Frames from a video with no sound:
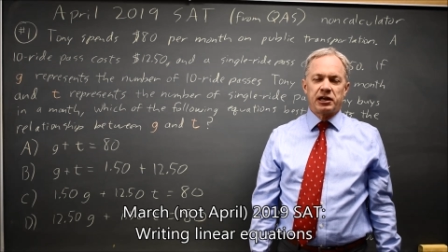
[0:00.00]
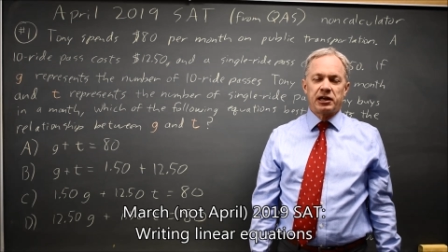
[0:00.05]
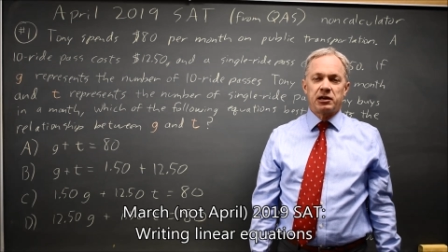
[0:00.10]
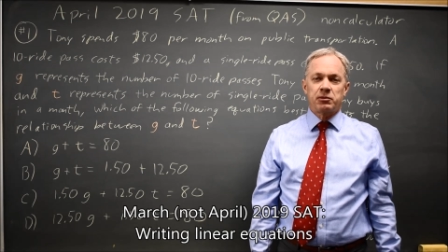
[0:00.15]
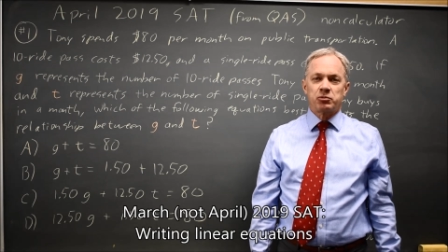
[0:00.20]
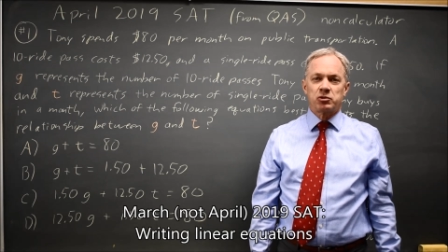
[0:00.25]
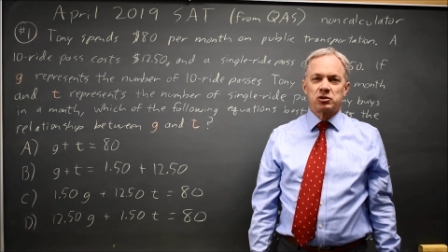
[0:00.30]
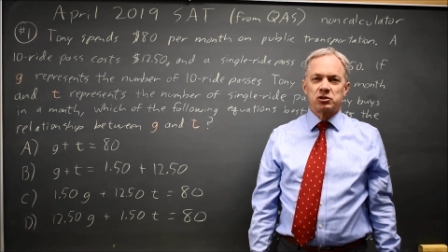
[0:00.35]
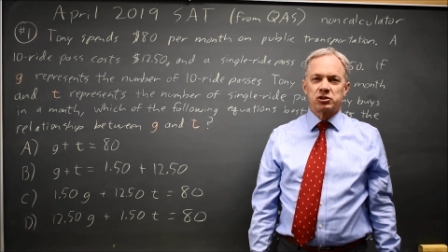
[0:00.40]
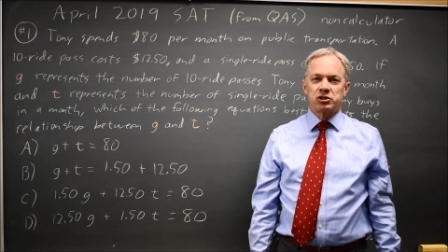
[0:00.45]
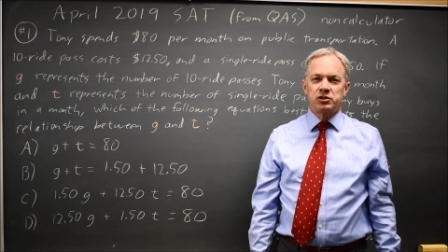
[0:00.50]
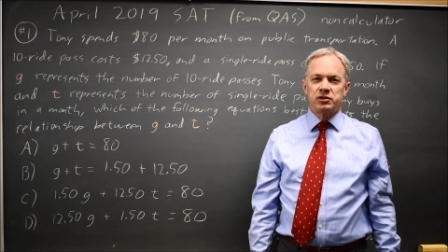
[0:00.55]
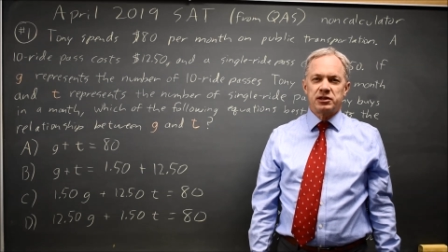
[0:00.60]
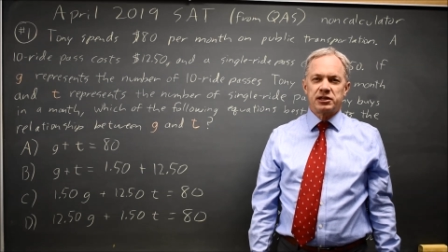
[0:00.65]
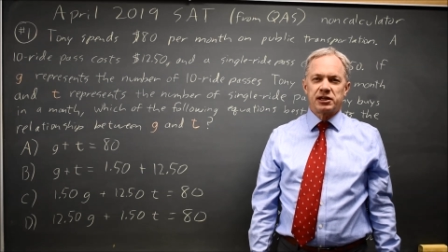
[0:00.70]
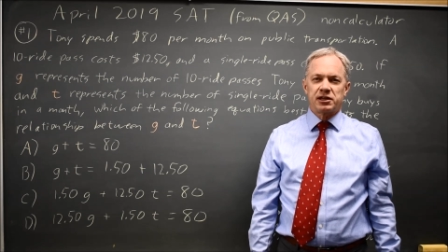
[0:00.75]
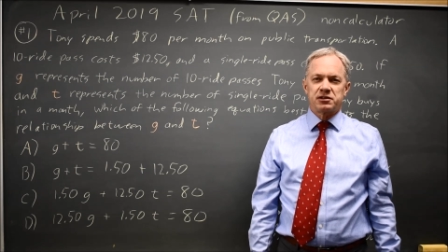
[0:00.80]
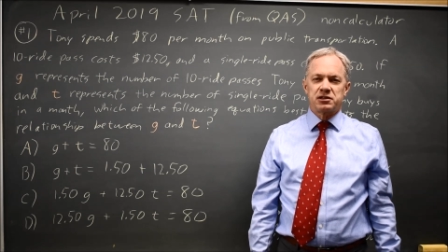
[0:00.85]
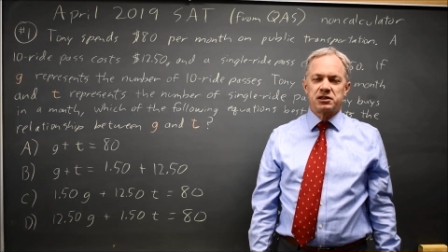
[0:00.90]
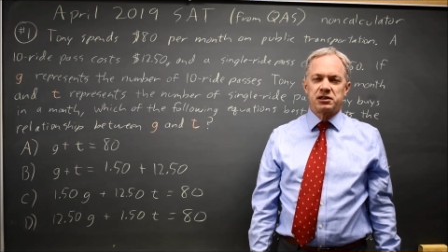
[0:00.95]
April
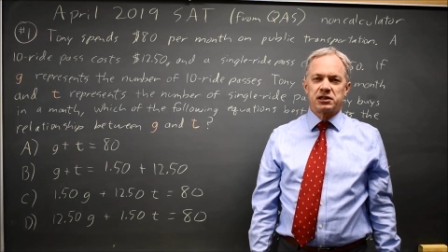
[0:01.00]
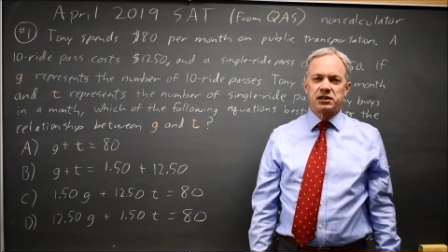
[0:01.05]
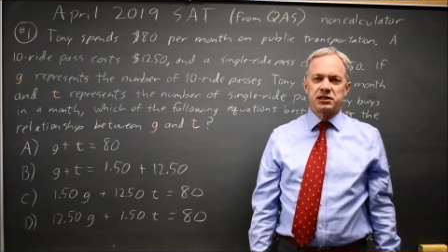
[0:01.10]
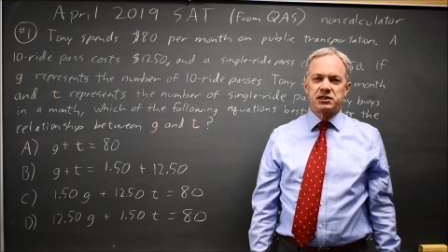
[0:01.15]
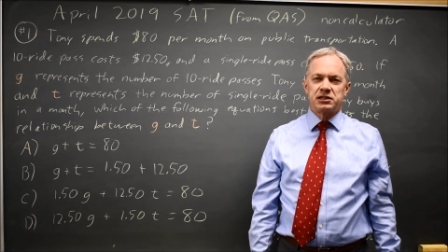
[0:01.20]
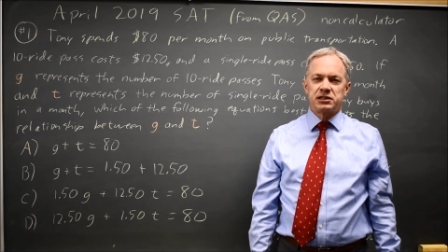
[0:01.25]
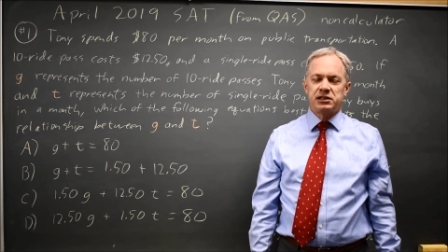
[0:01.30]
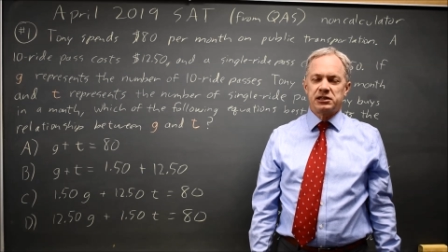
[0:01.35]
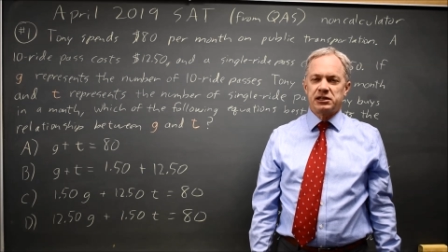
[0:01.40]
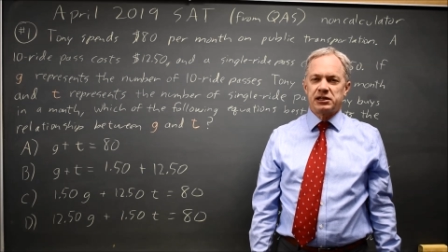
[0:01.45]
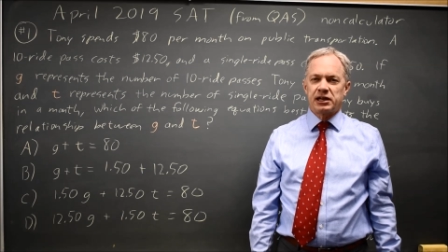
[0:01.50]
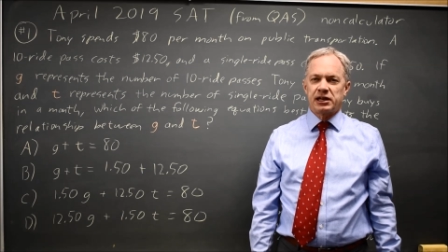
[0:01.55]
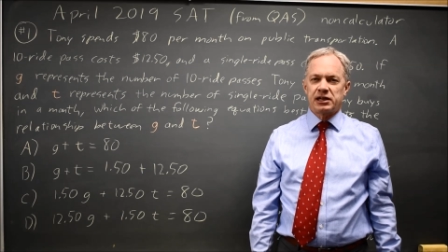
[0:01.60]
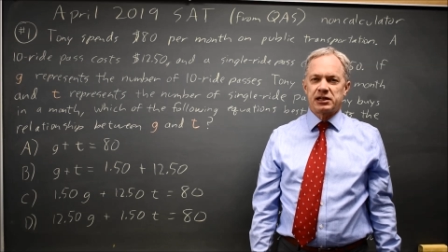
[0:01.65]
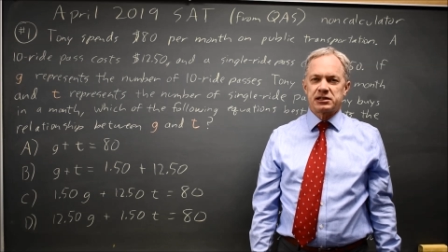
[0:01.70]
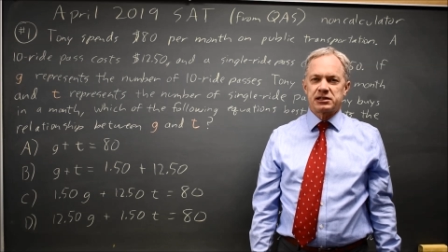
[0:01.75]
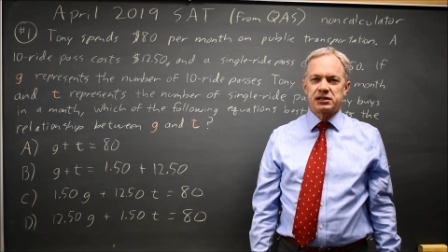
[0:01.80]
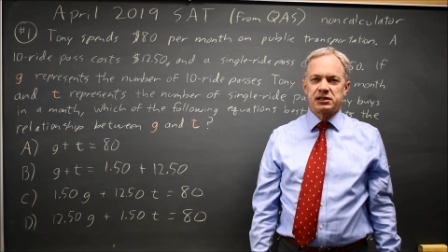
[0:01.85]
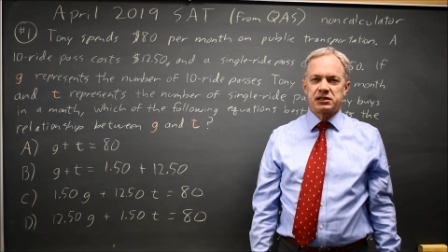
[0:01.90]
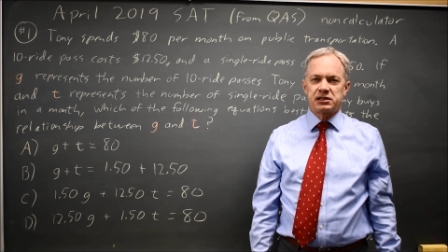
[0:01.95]
2019
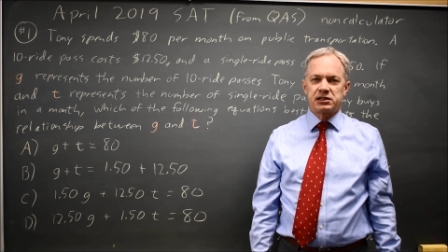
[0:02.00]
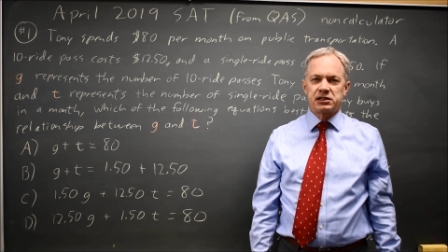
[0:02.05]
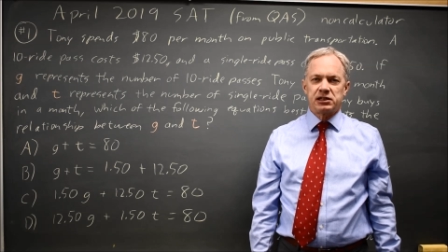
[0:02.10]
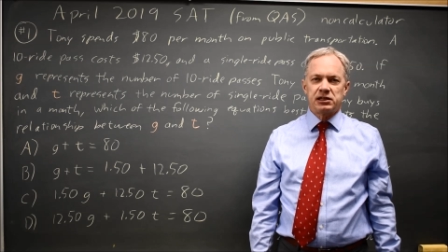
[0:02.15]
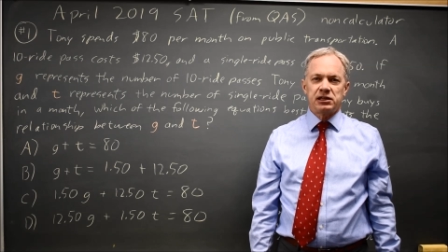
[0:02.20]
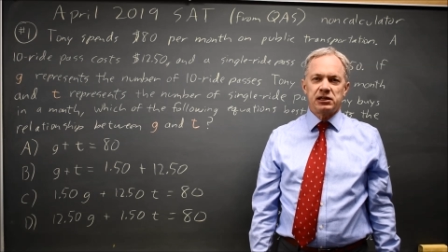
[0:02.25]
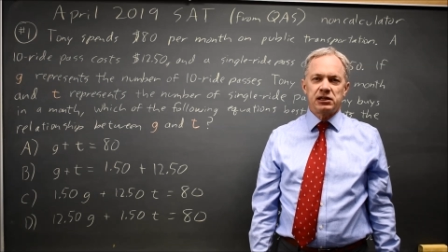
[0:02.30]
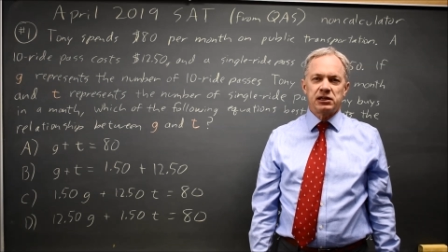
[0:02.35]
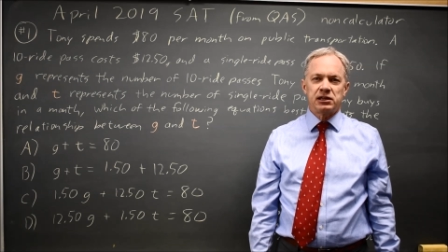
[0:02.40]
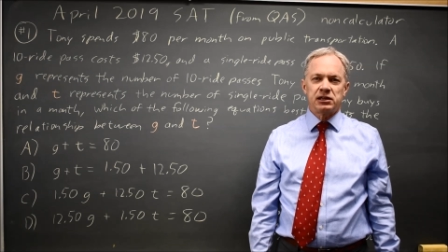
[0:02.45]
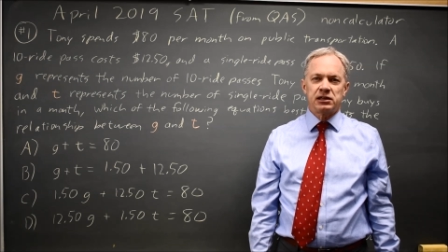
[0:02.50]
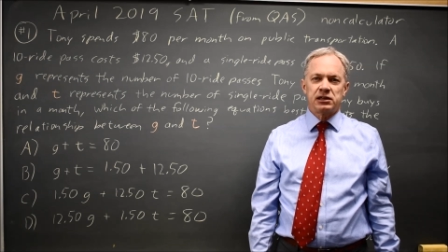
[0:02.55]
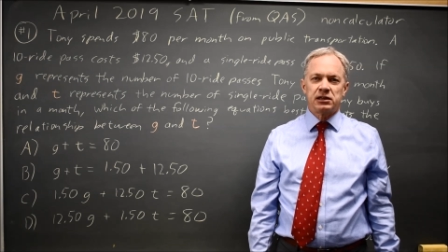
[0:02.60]
SAT.